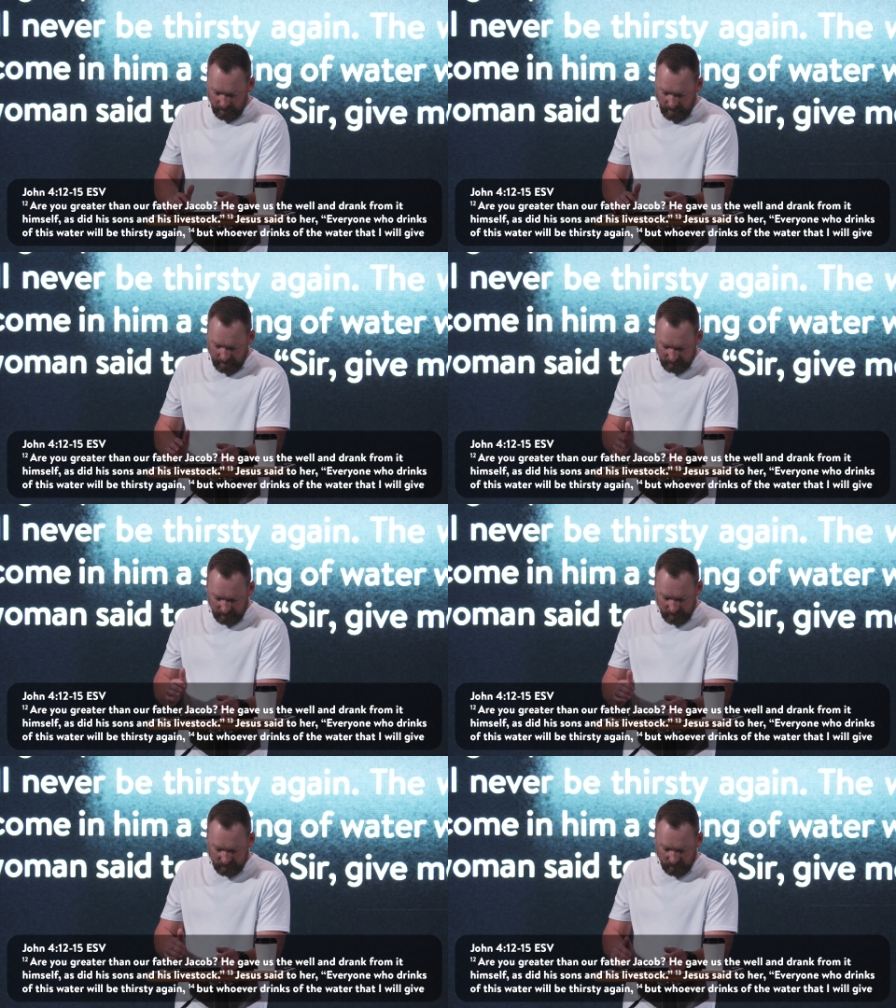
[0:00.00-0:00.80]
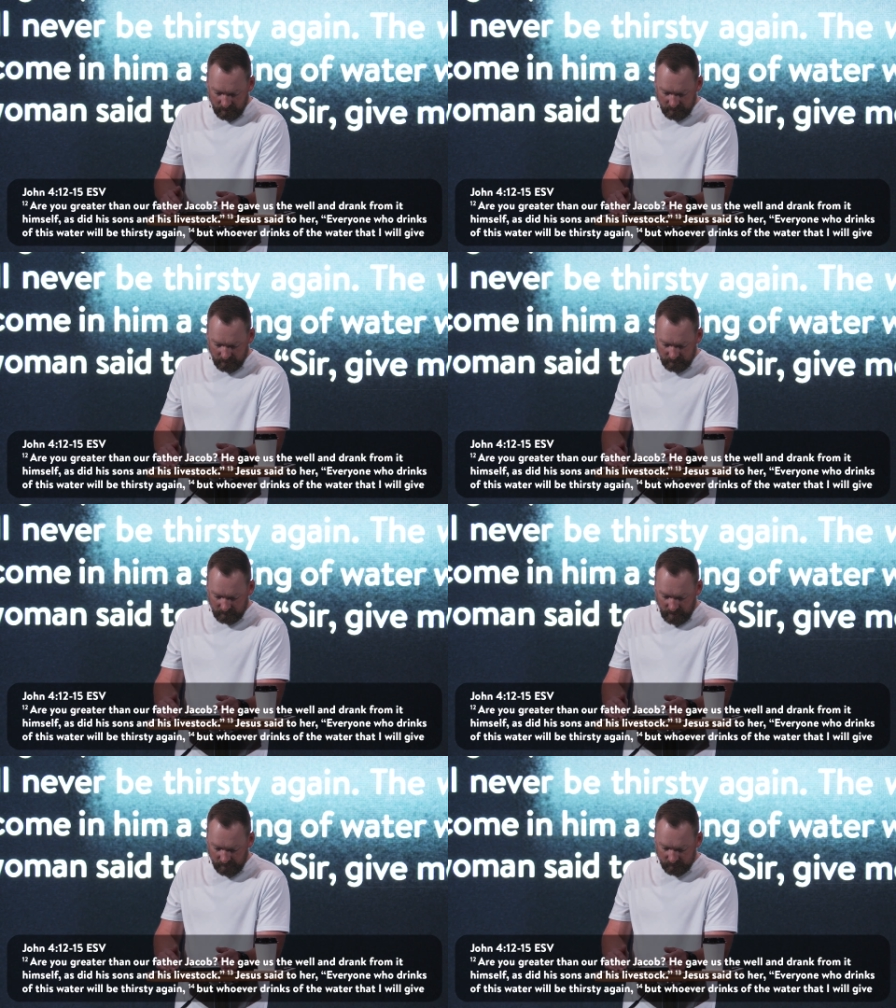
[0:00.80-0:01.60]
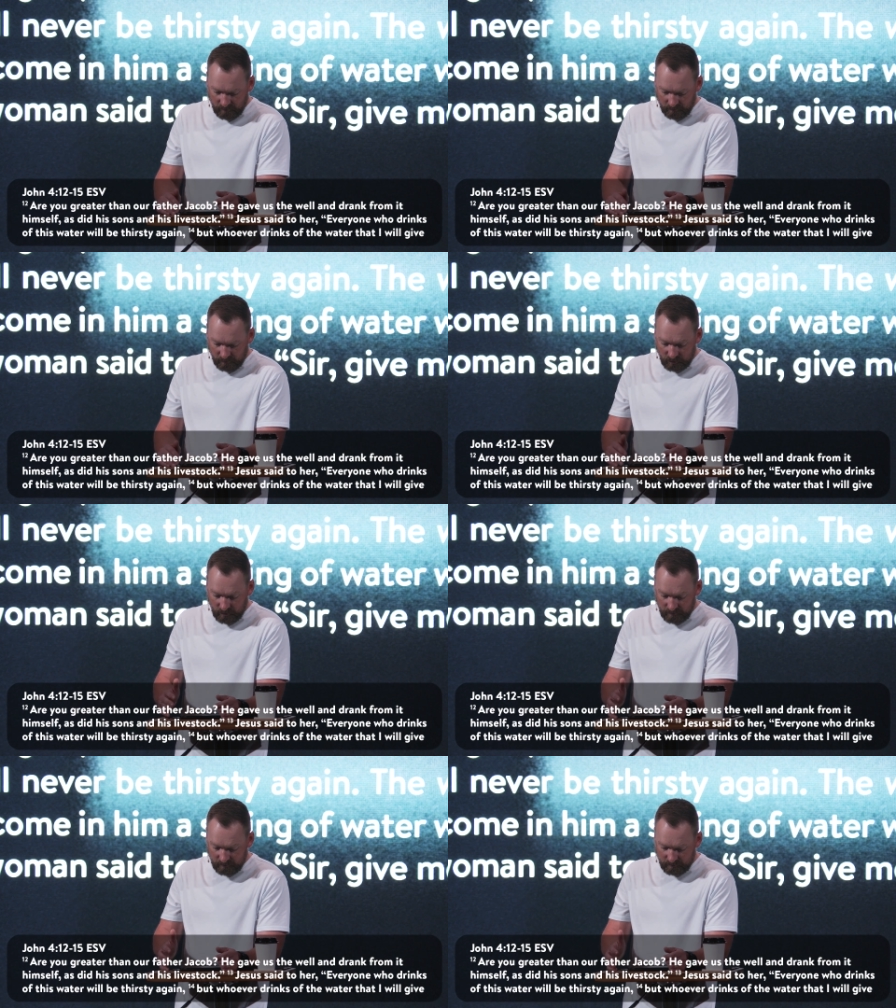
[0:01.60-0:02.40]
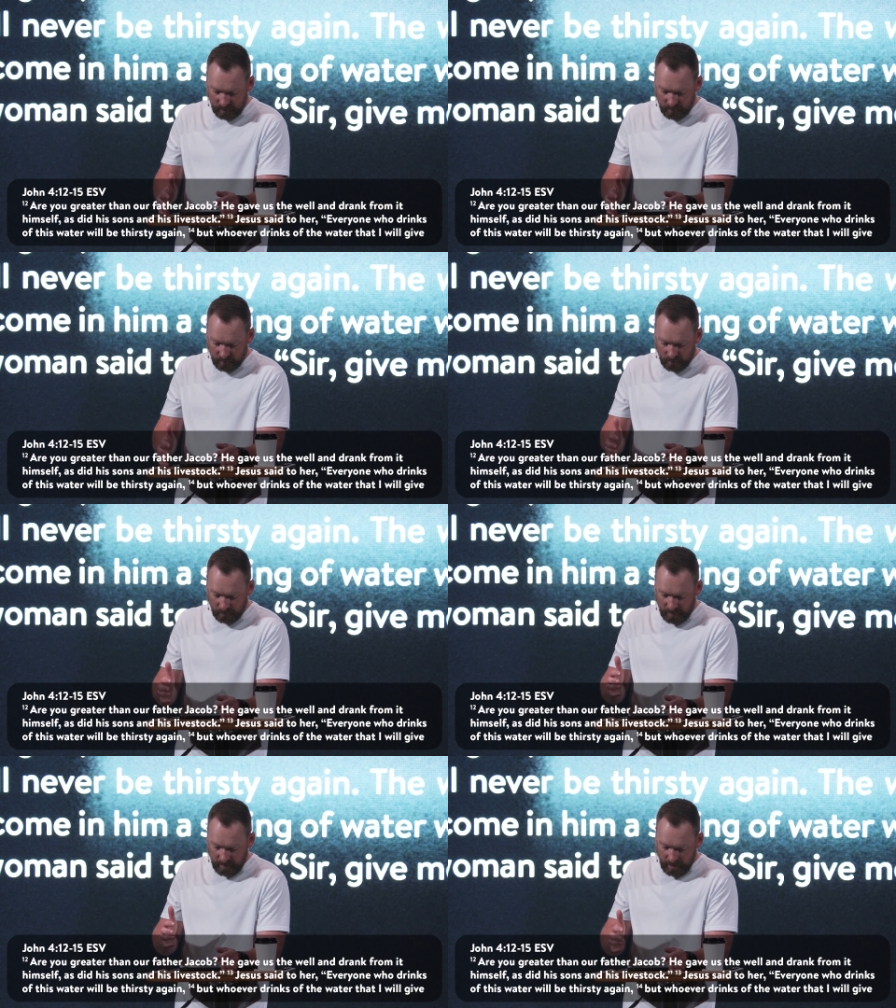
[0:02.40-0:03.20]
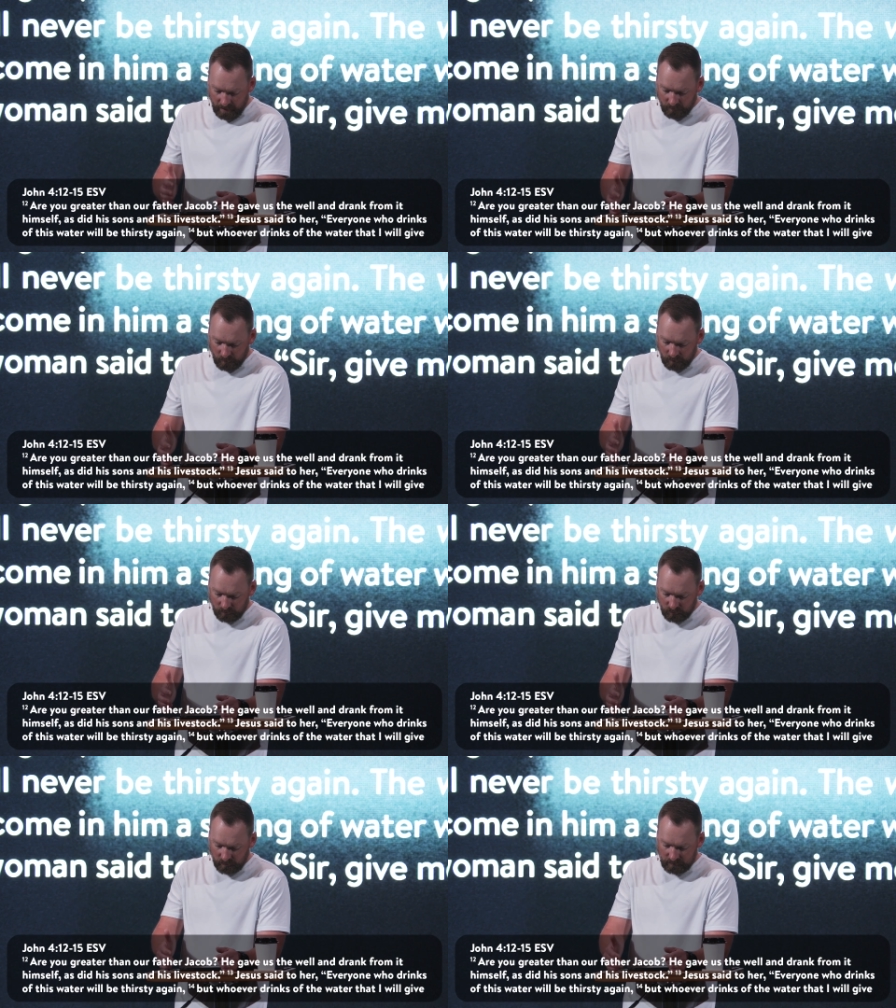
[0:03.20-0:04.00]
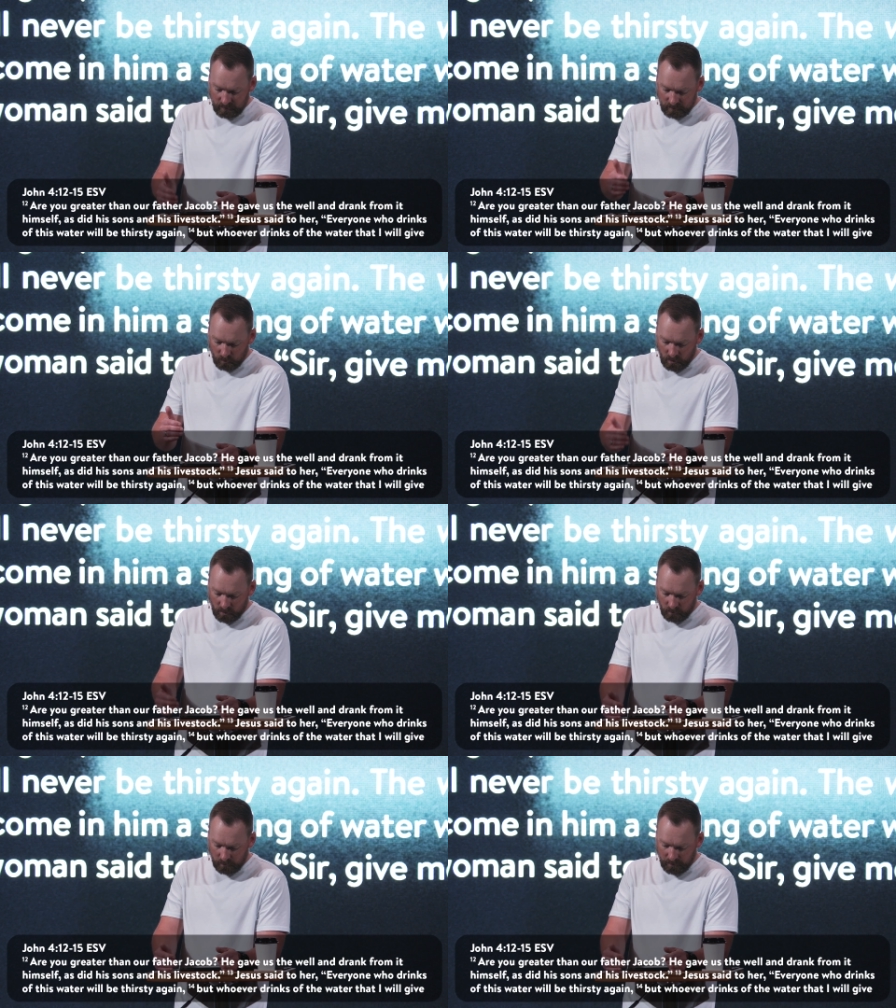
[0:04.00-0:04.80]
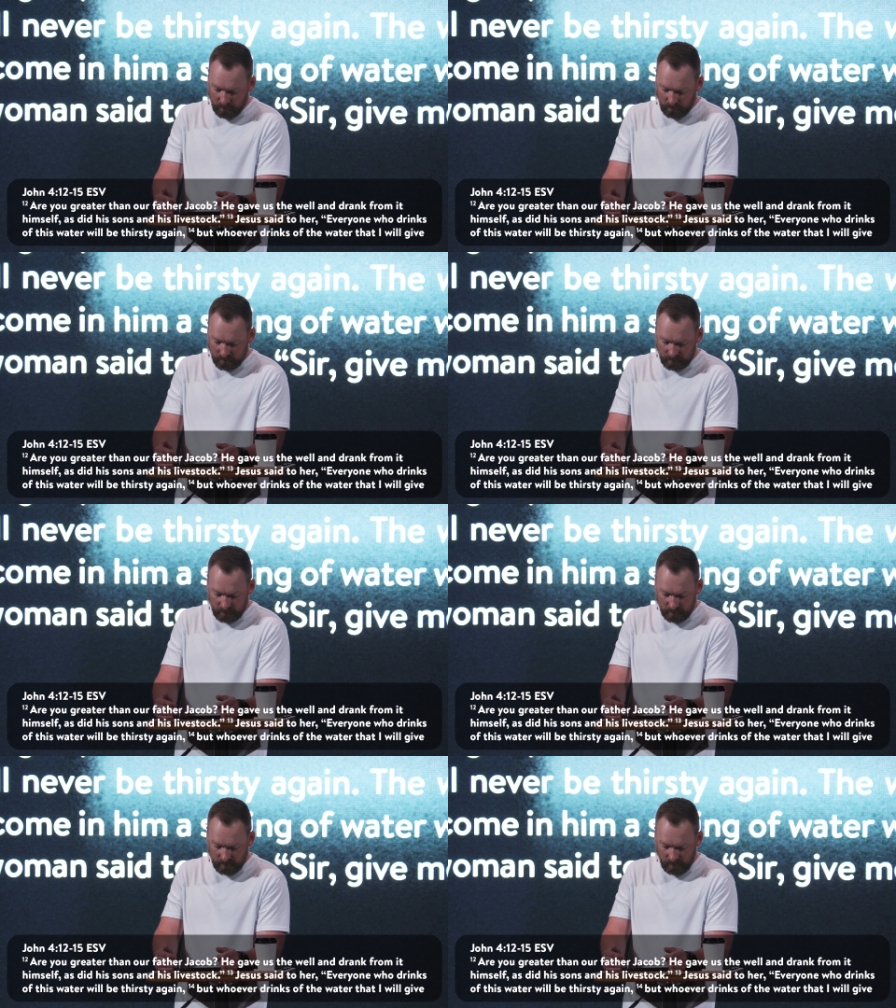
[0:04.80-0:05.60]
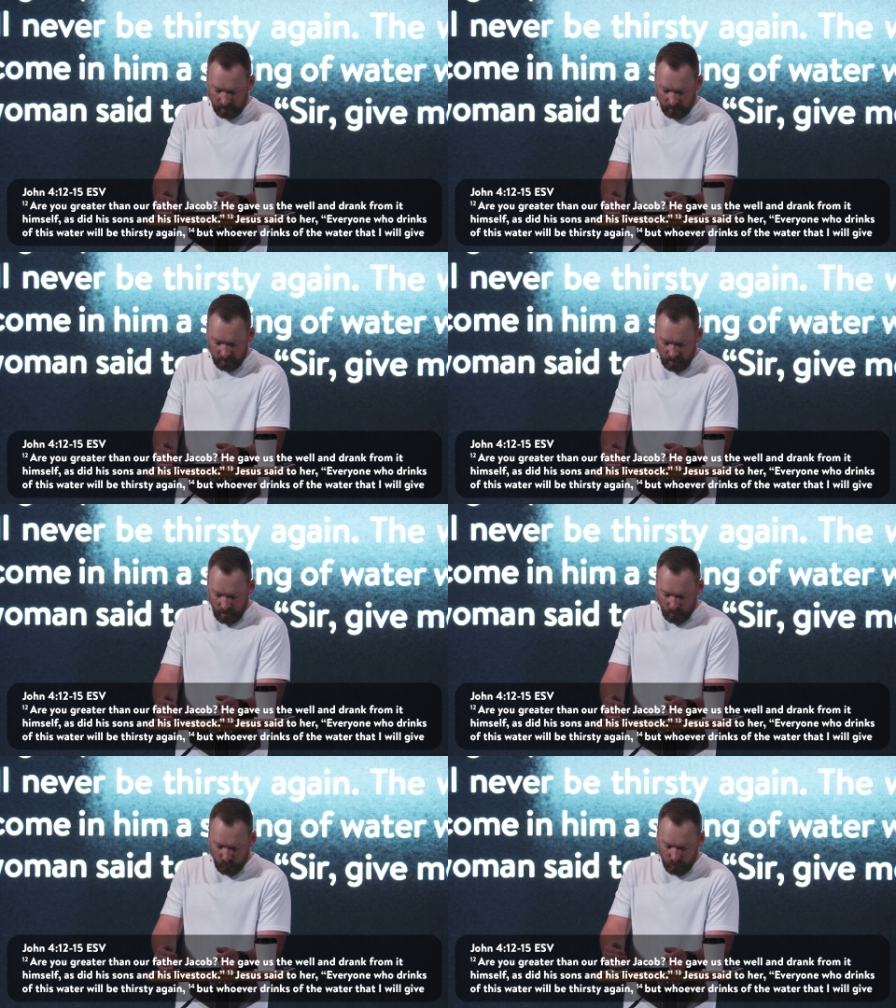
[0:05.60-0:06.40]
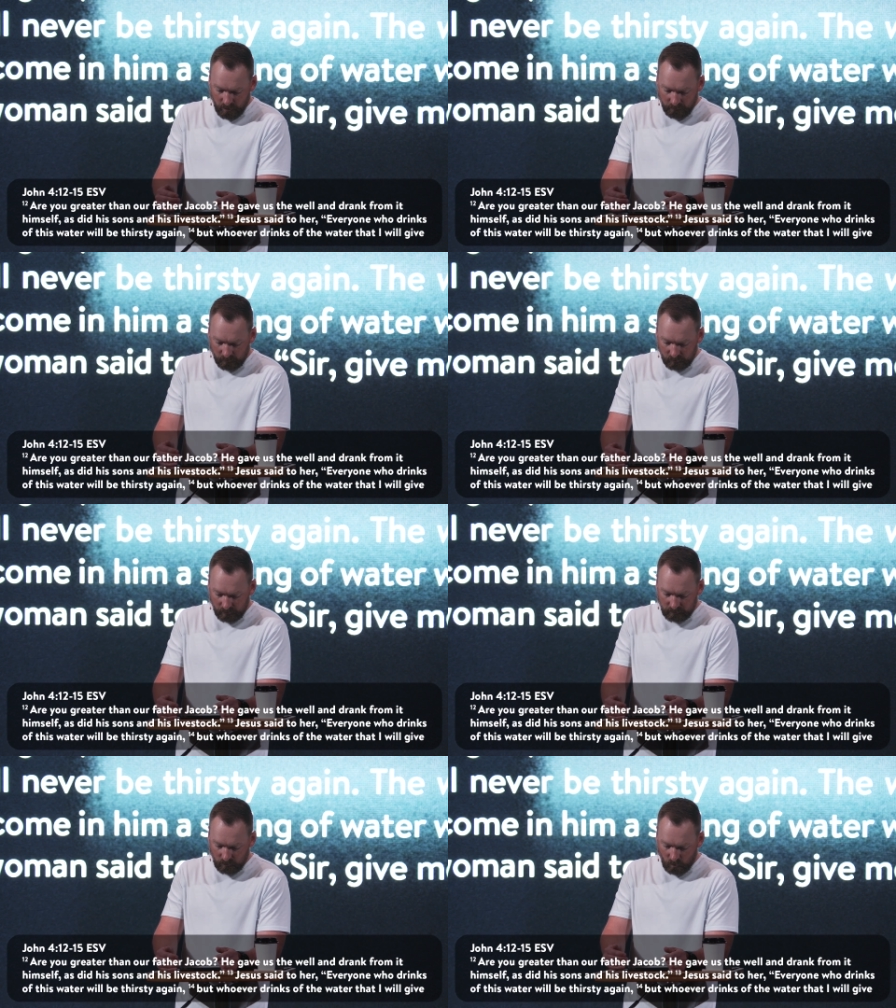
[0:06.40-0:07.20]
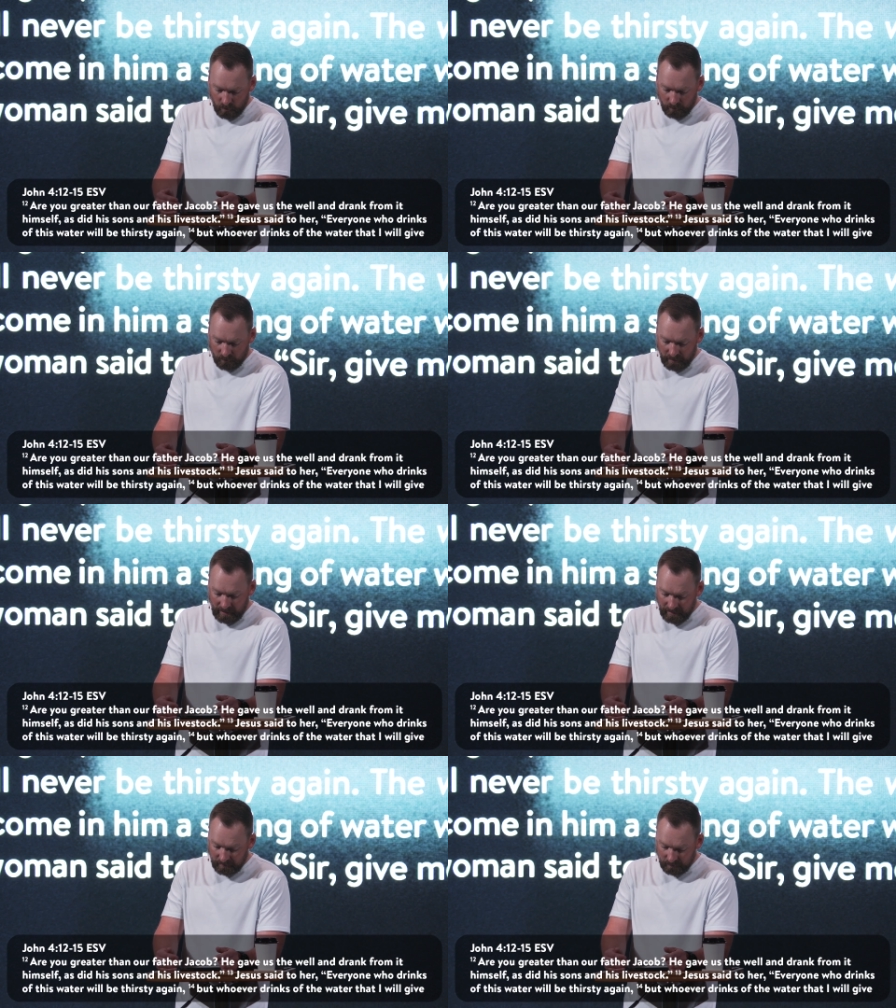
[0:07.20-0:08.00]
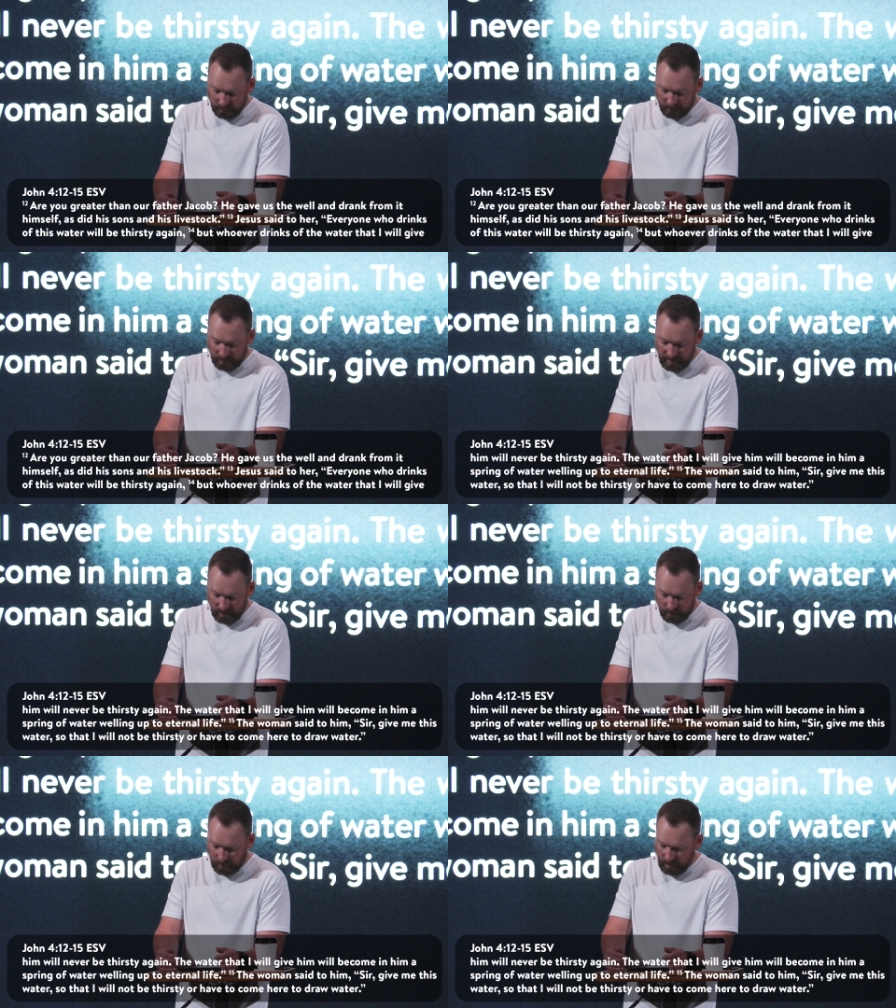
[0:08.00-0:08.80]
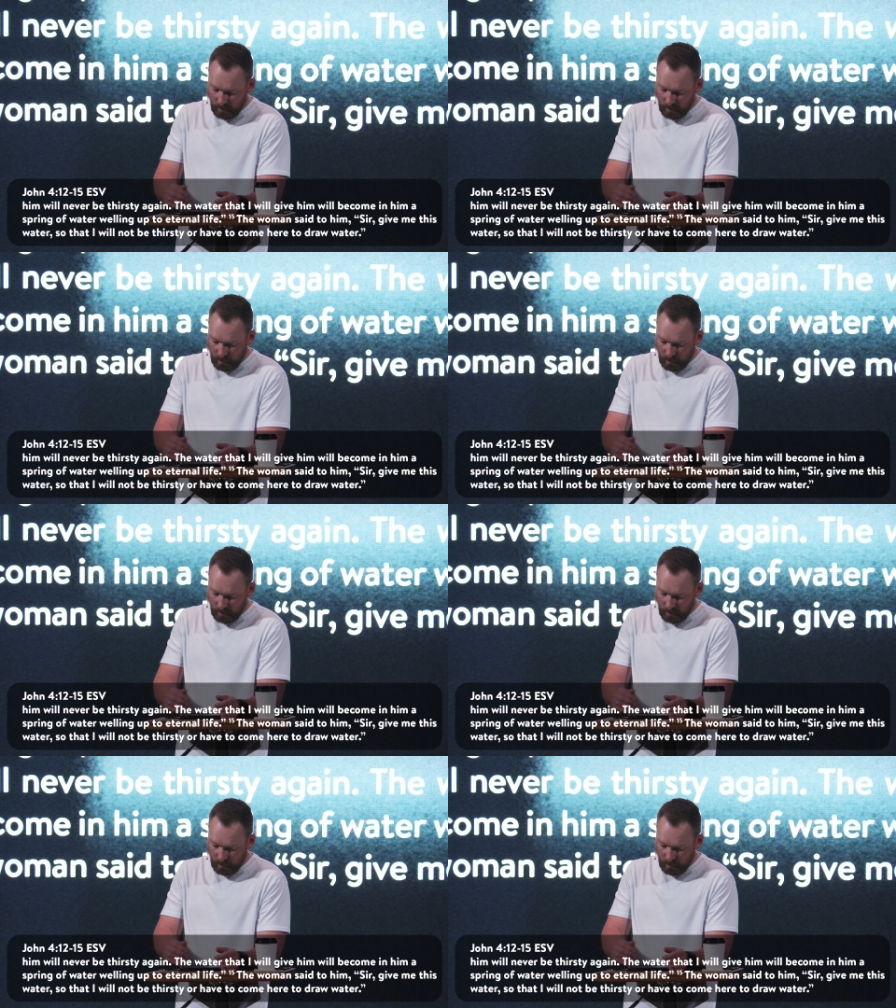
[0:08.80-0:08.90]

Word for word: as did his sons and his livestock. And Jesus said to her, Everyone who drinks this water will be thirsty again. But whoever drinks the water that I give him,